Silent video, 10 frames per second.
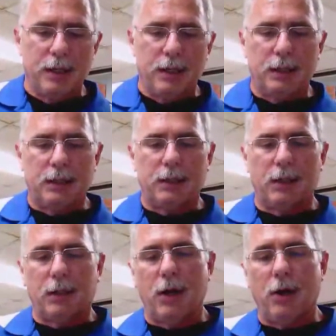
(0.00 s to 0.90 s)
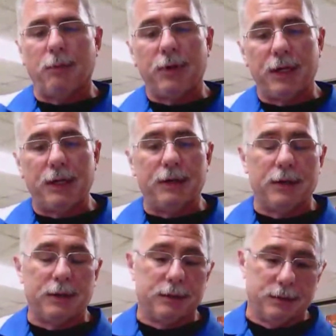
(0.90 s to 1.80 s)
or help me
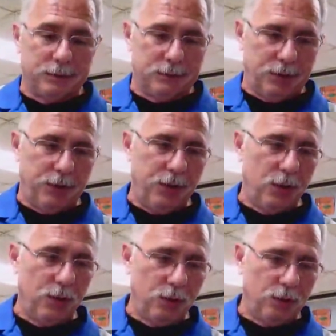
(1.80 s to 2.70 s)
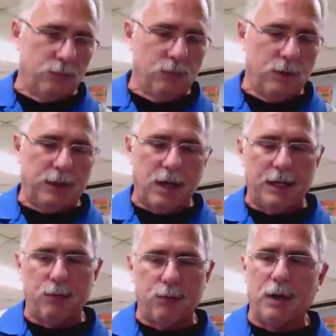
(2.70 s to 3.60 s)
to know what
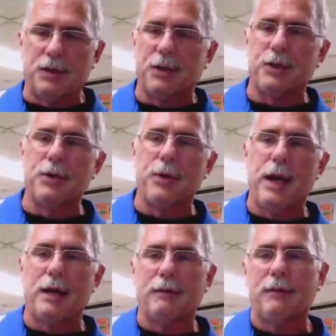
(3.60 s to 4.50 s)
kind of question you have.